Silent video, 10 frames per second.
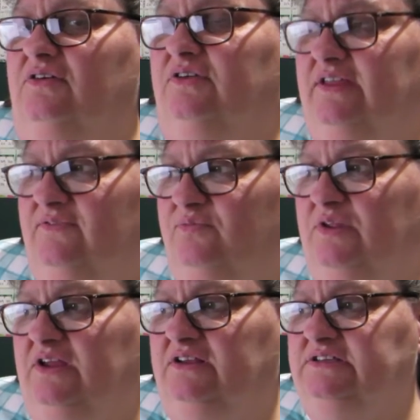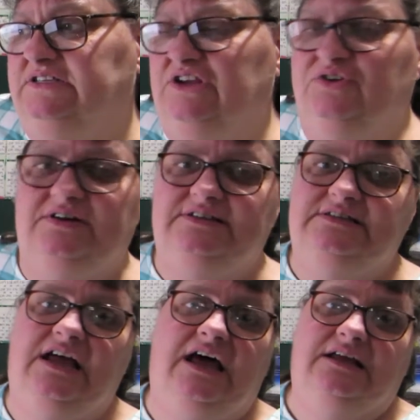or give blood, you know,
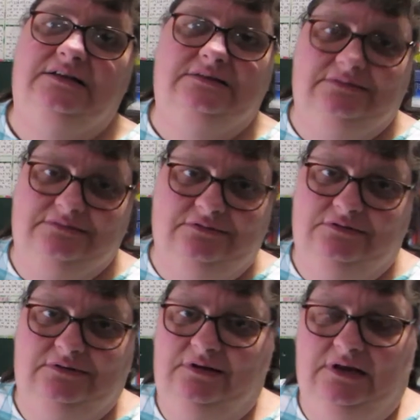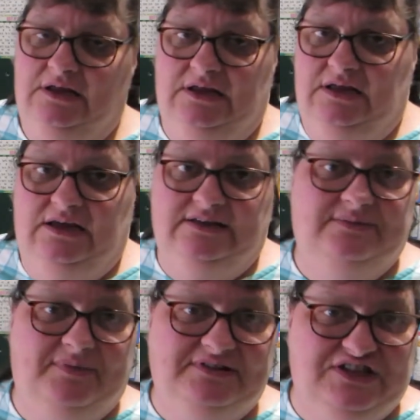it's not,
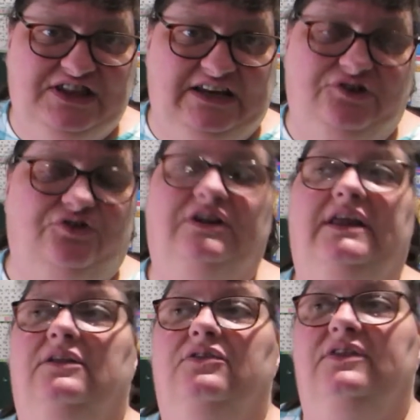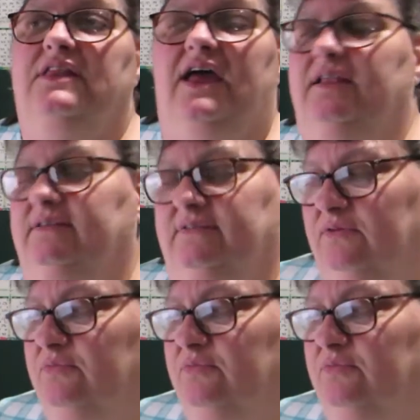it's a much thinner needle than that. So